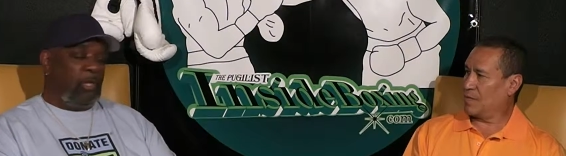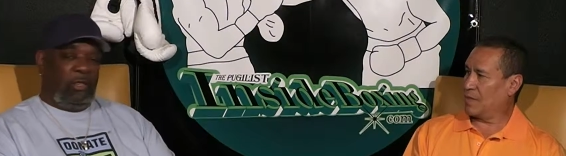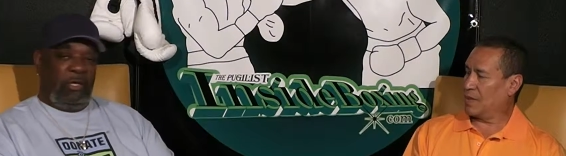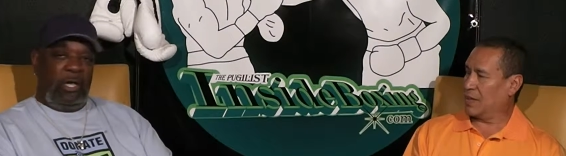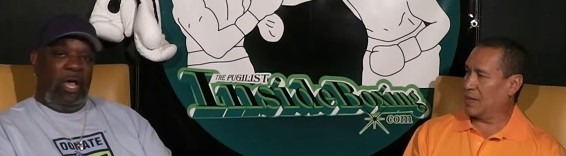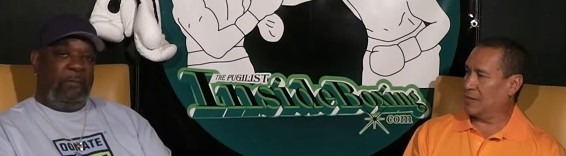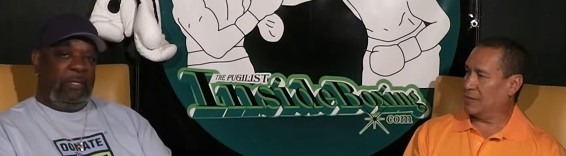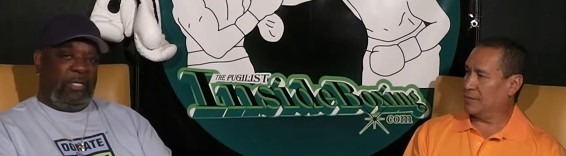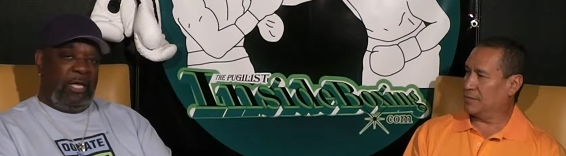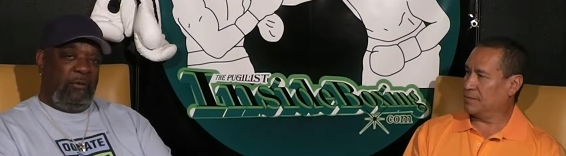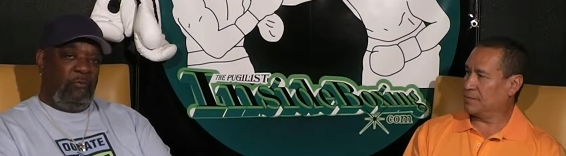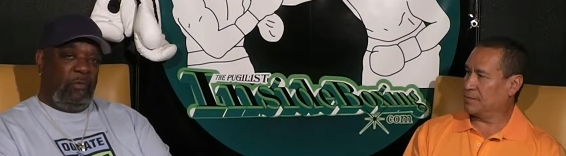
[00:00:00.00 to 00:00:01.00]
Speaker 1: And the
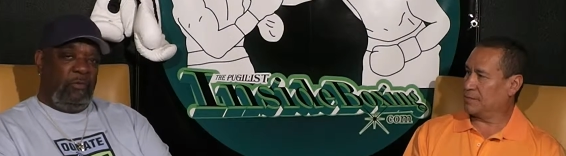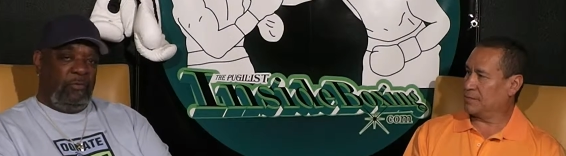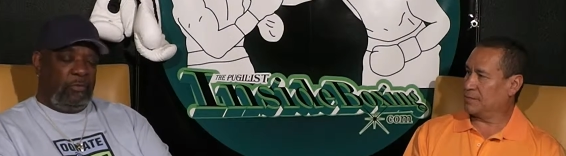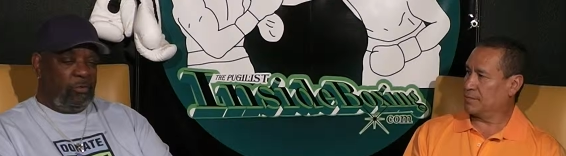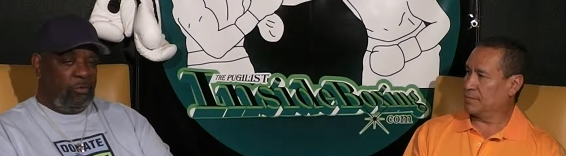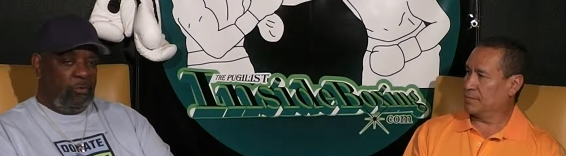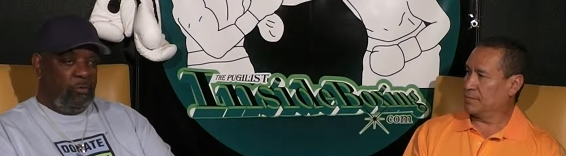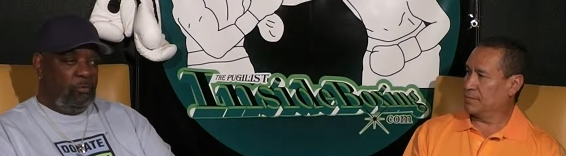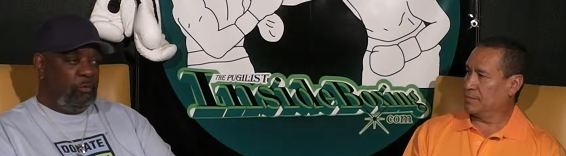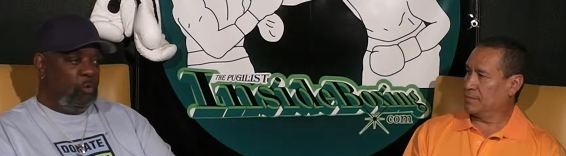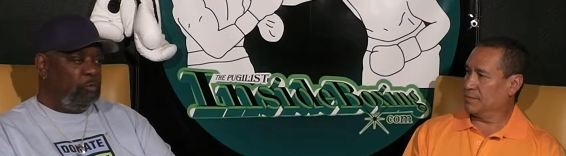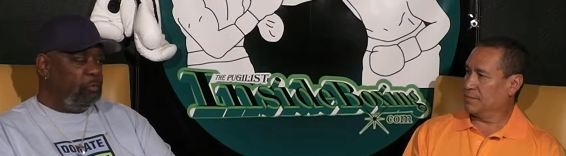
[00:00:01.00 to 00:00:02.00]
comment that one of his
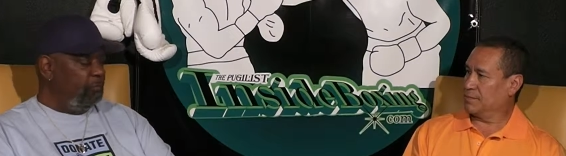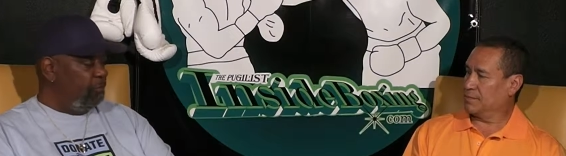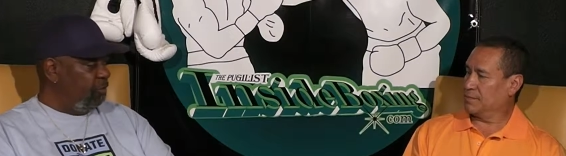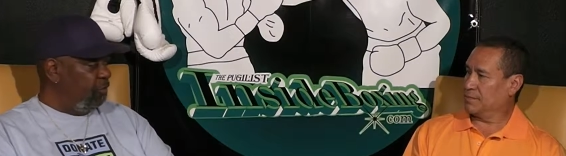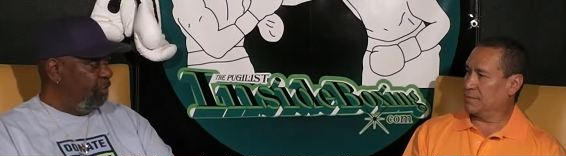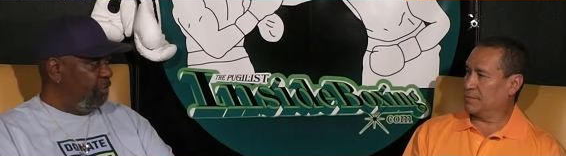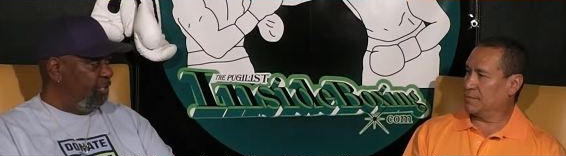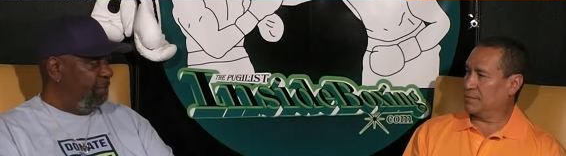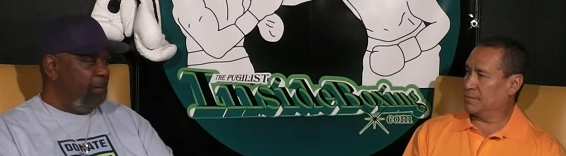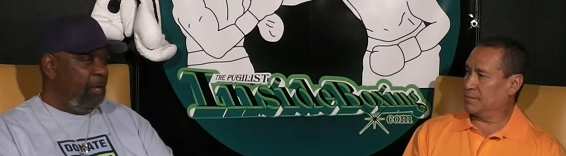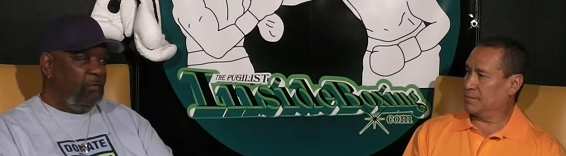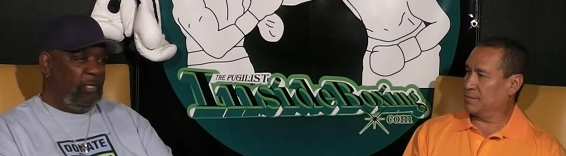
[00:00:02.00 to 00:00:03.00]
groups of attorneys
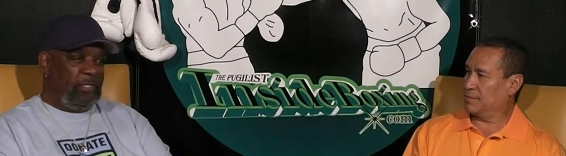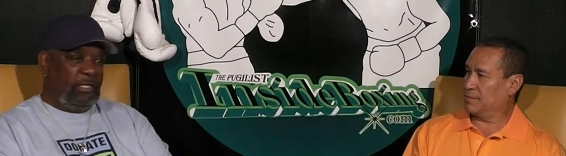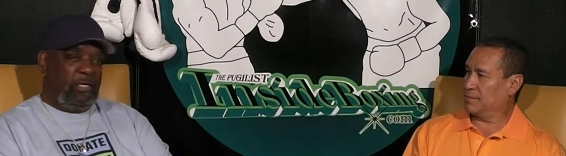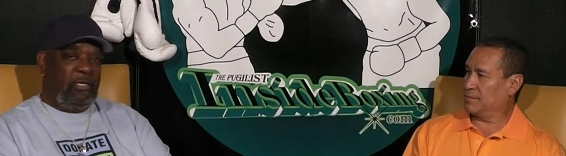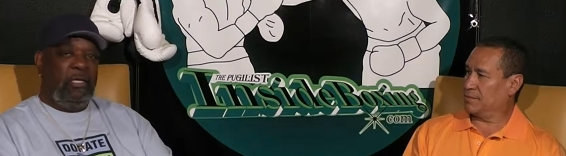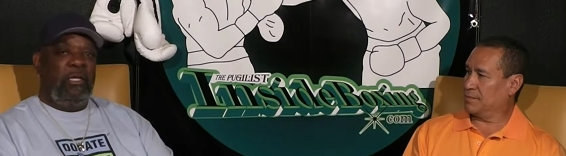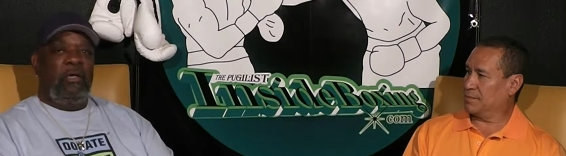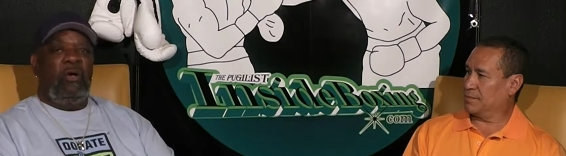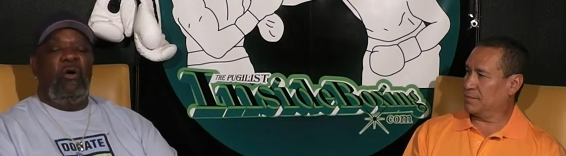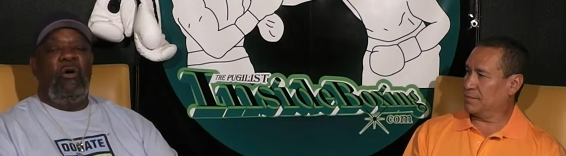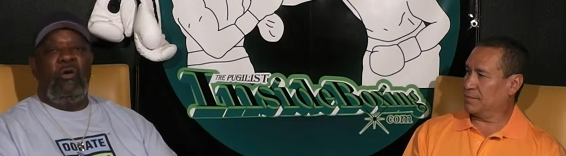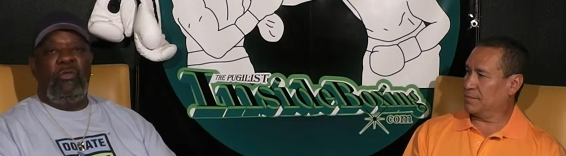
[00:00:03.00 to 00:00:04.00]
came out and they said,
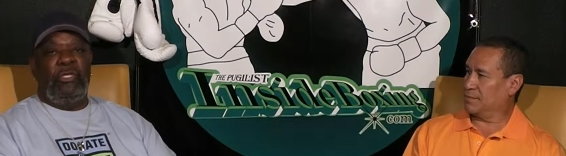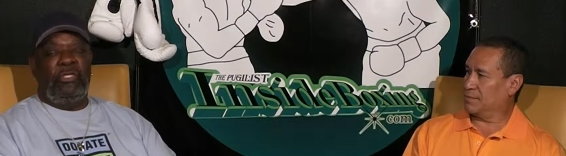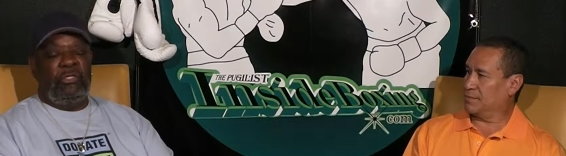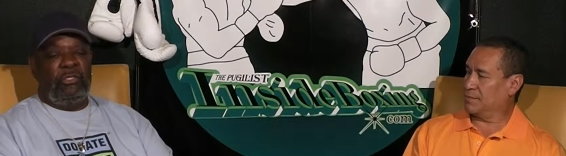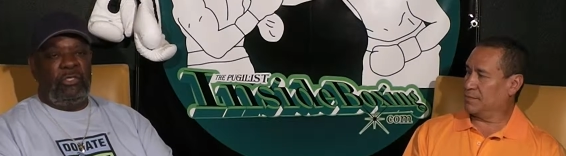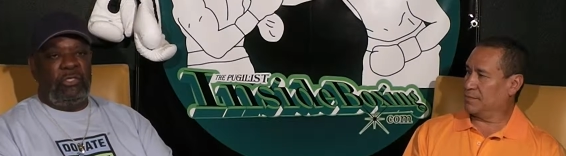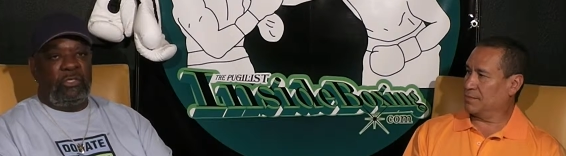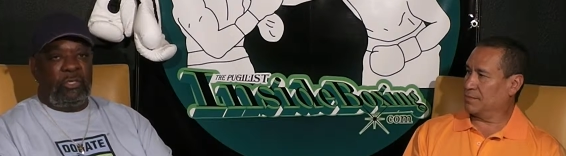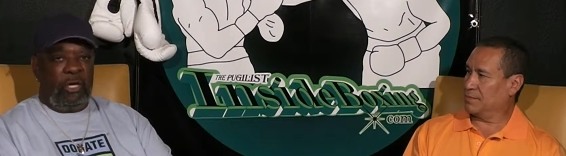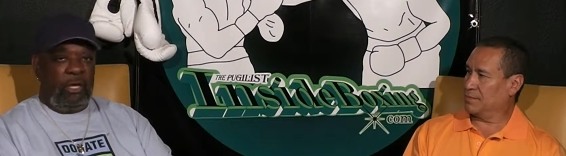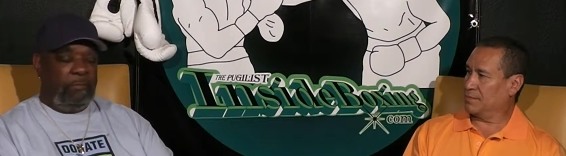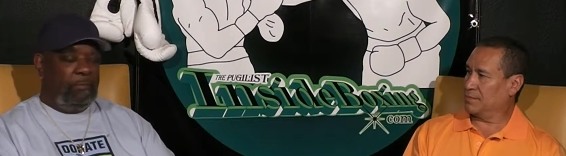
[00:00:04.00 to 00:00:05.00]
"All oh, this is just
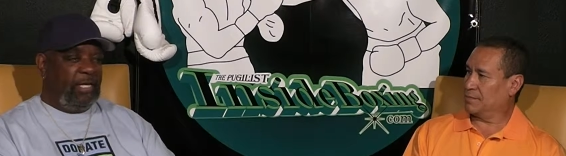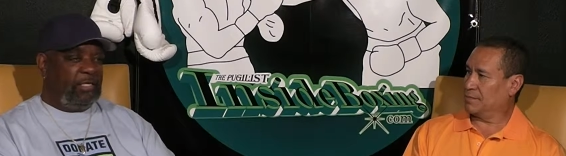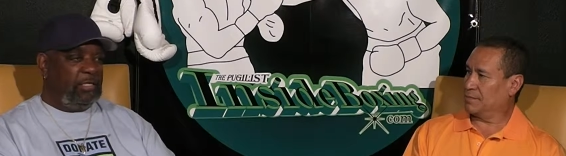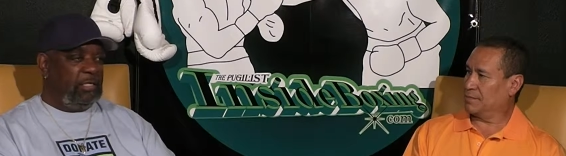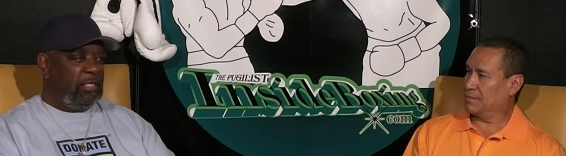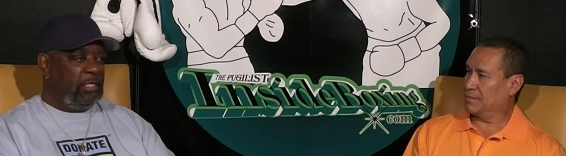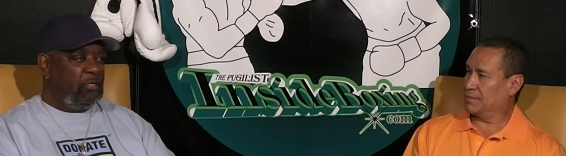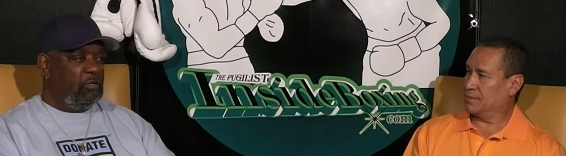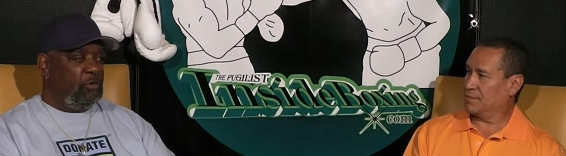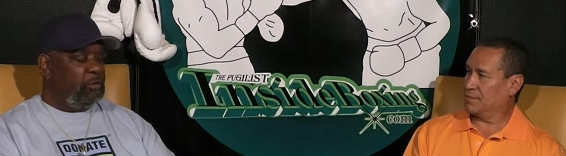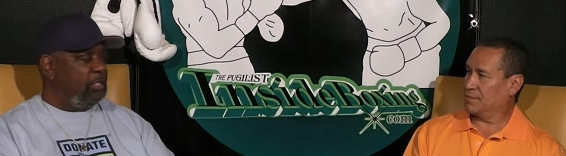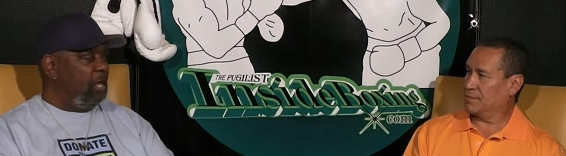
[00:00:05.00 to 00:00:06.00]
uh, basically,
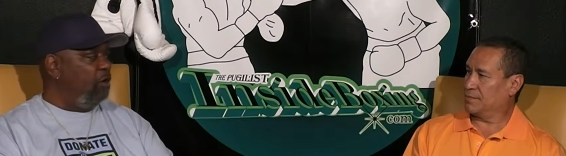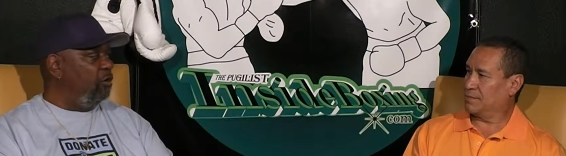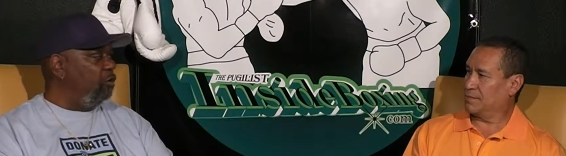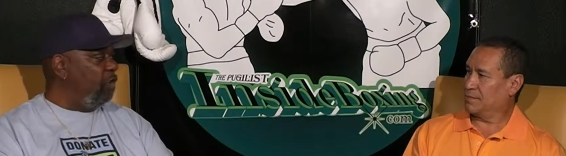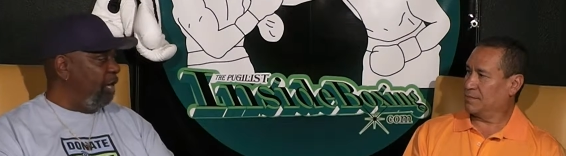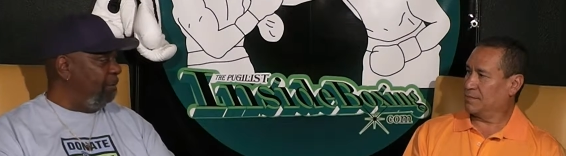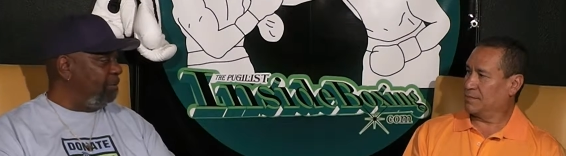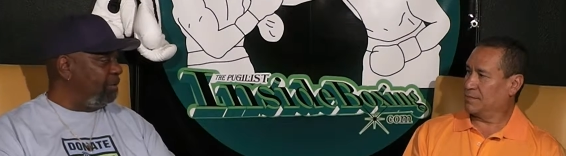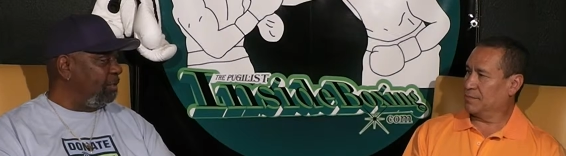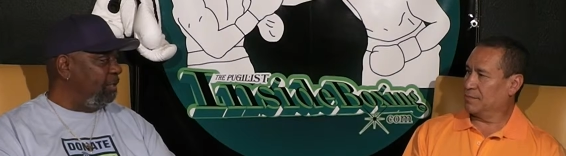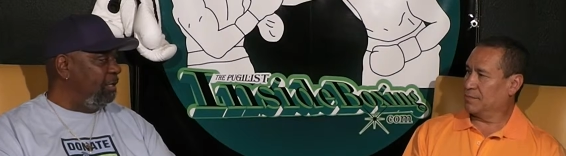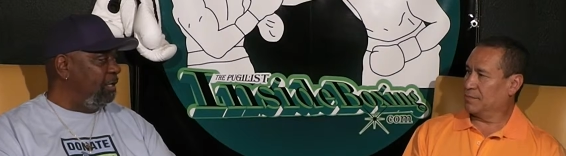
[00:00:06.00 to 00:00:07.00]
you know, sour
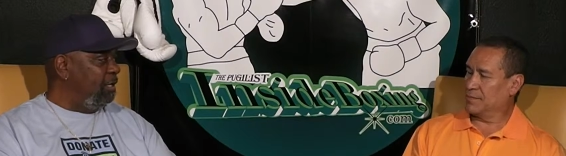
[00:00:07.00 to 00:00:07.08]
grapes."